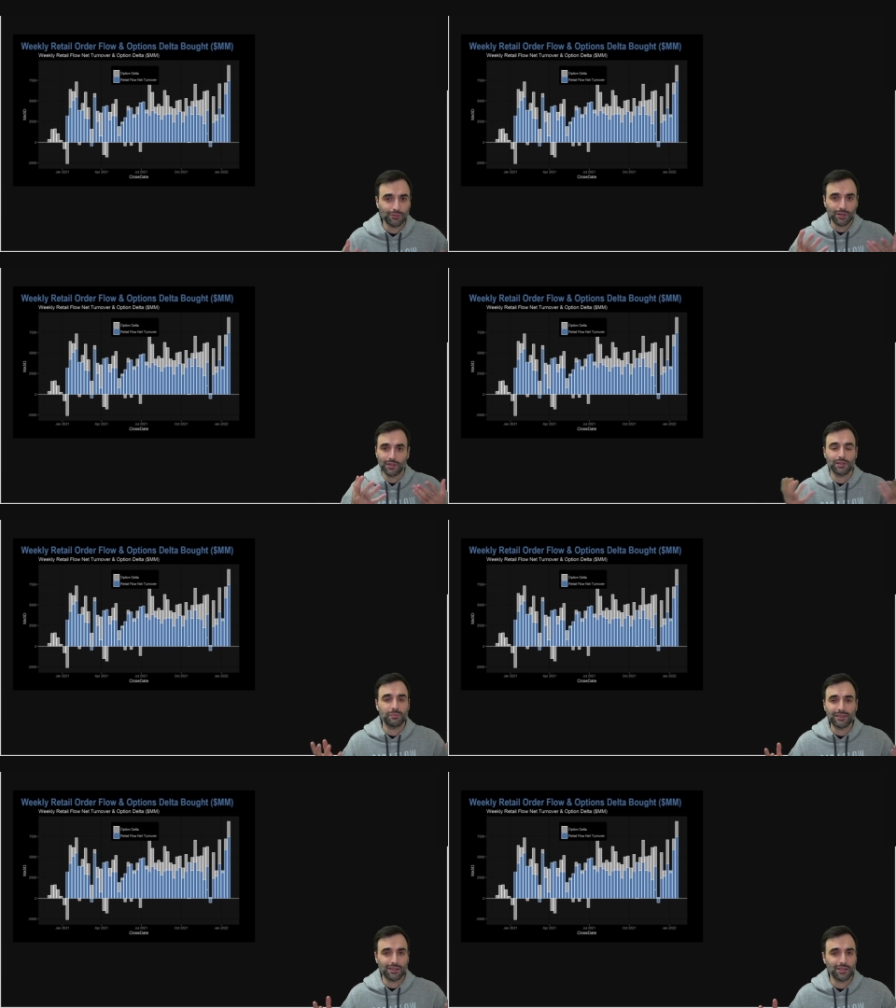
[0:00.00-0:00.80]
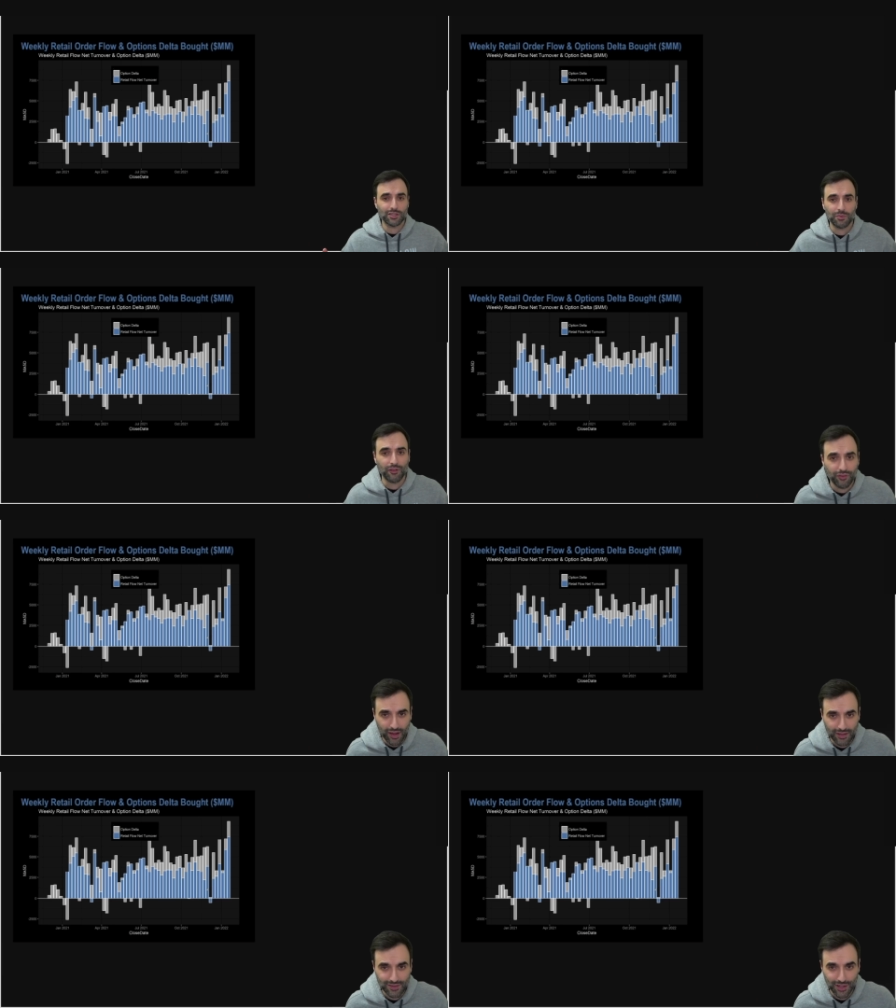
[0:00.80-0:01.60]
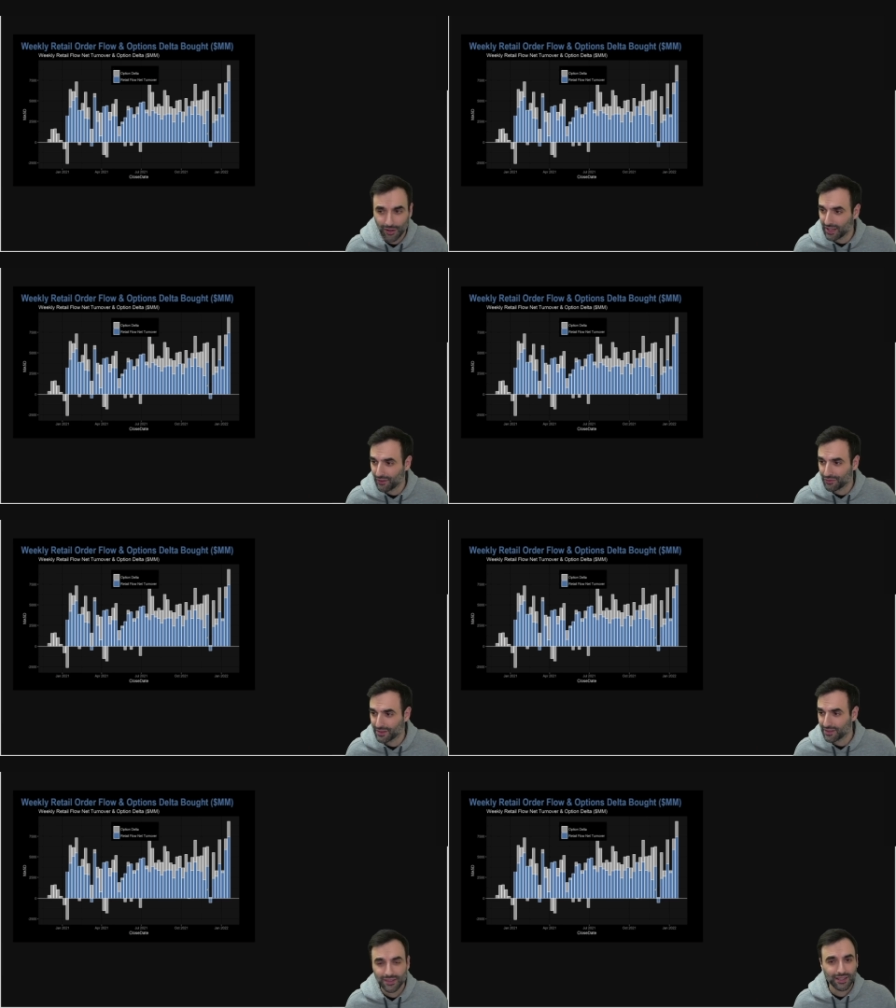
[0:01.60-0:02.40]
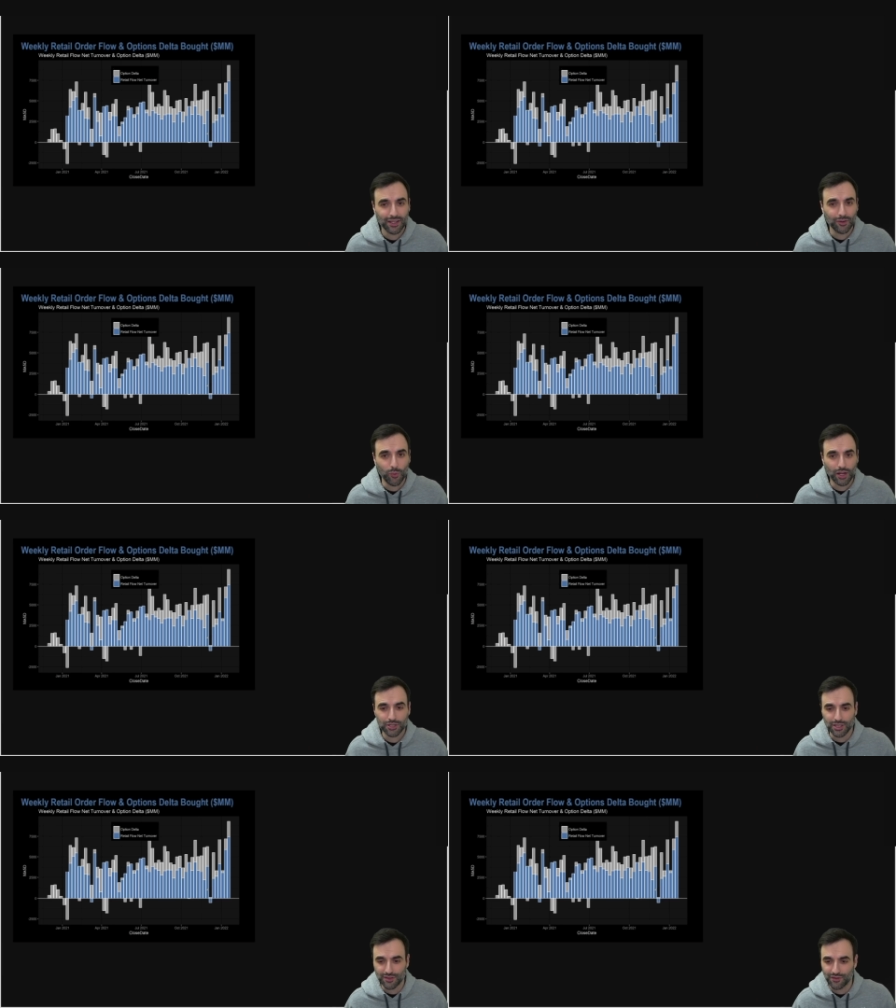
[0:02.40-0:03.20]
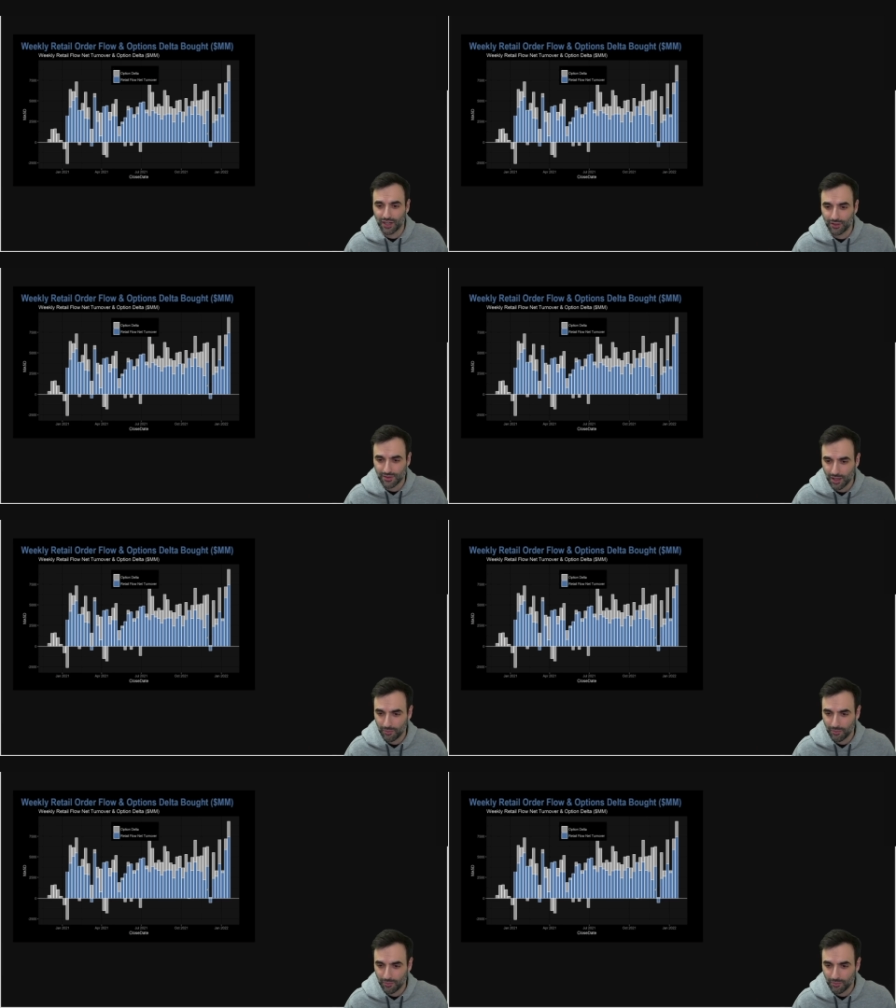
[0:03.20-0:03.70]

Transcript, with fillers: know, it's basically just my friends that are left here watching these videos.